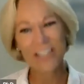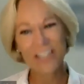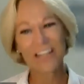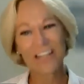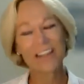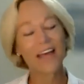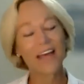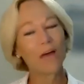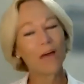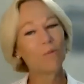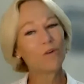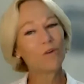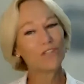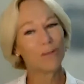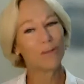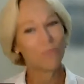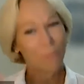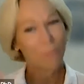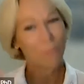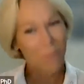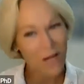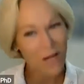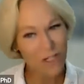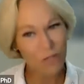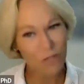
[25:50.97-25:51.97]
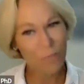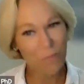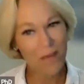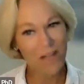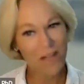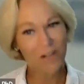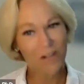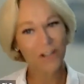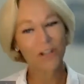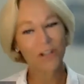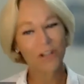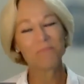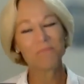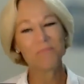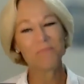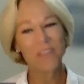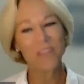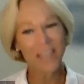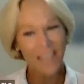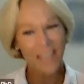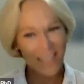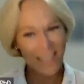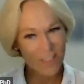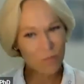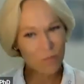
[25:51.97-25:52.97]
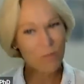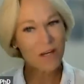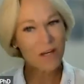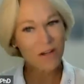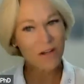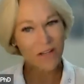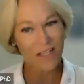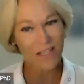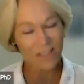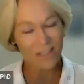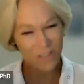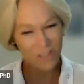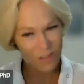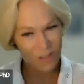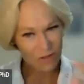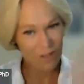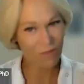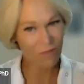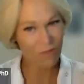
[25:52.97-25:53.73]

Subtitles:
and that was a much better experience